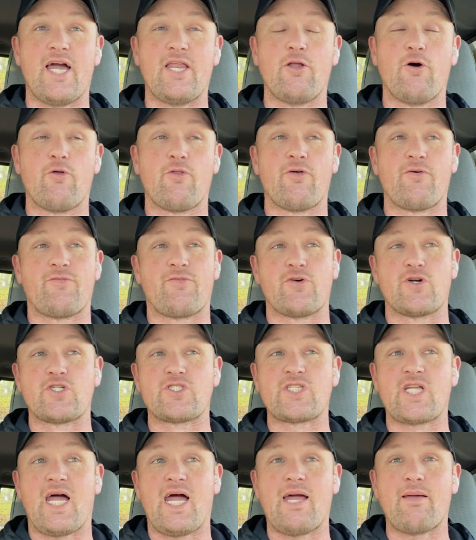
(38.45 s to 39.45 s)
I know the
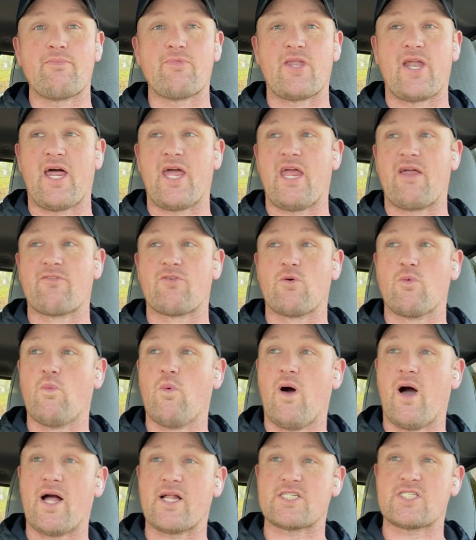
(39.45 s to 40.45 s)
first time that I ever
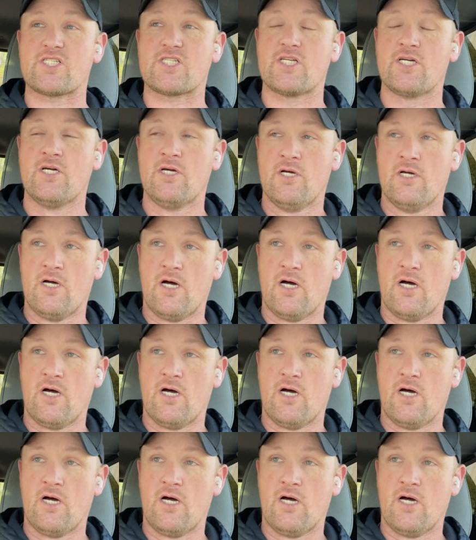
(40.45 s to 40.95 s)
watched